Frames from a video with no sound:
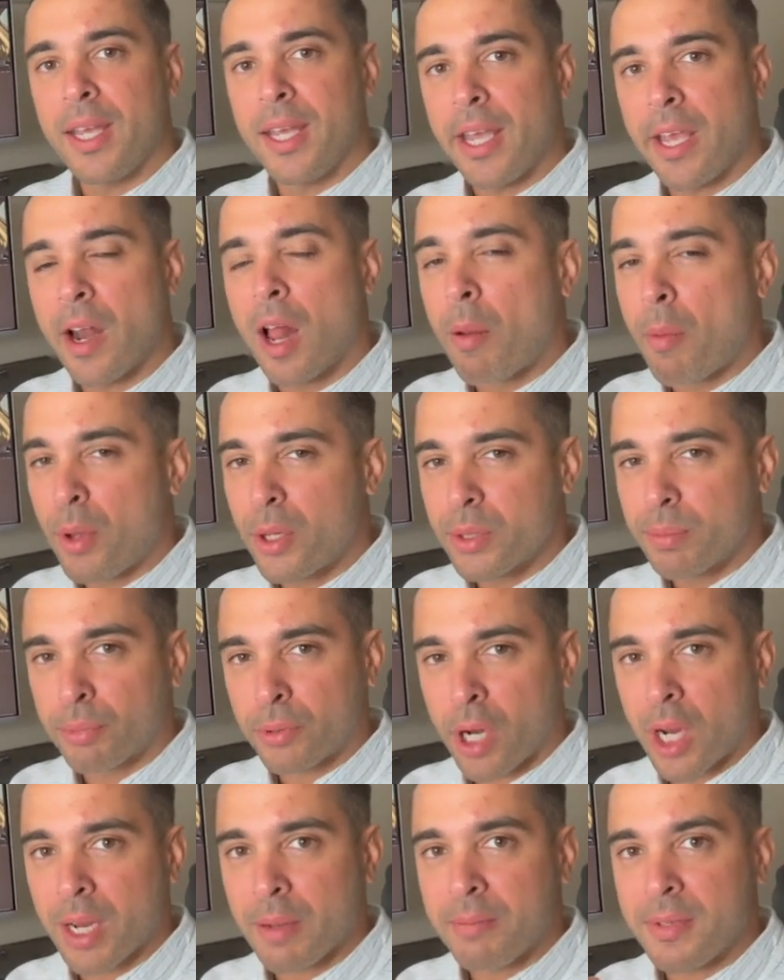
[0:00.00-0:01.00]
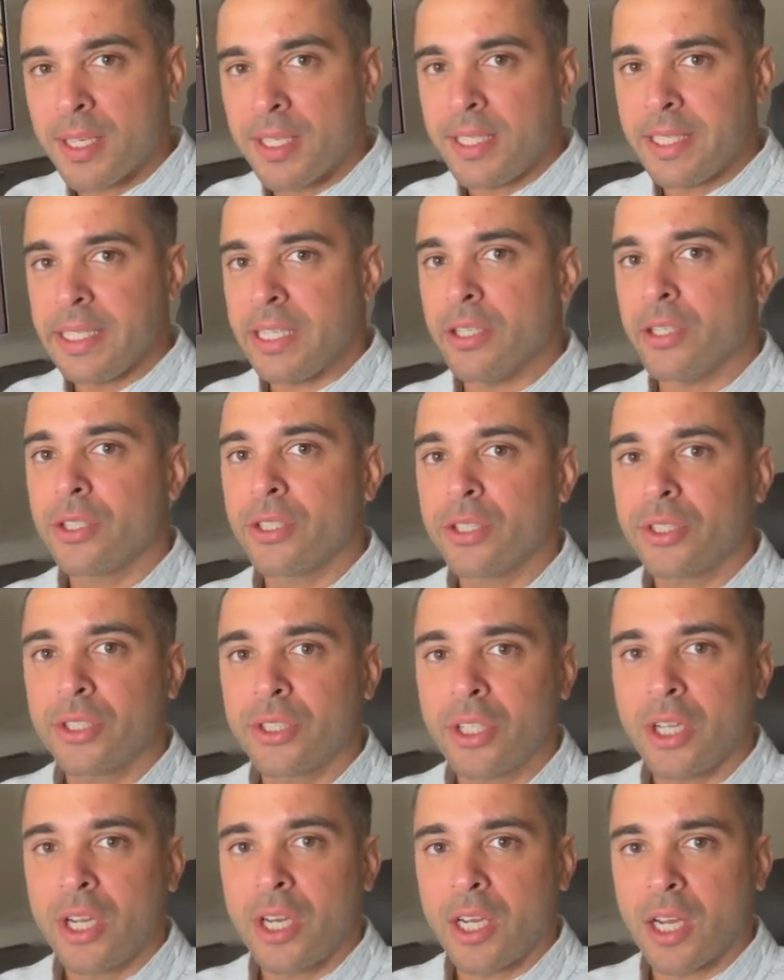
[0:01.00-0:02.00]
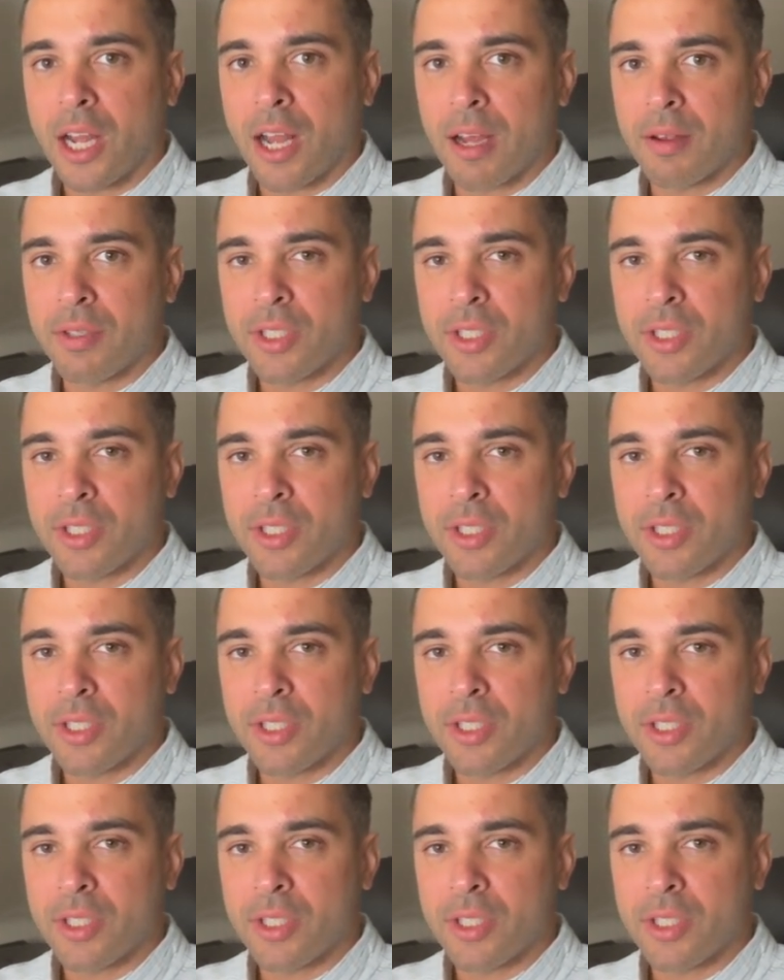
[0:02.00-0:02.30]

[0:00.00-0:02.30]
it almost brought him to tears uh,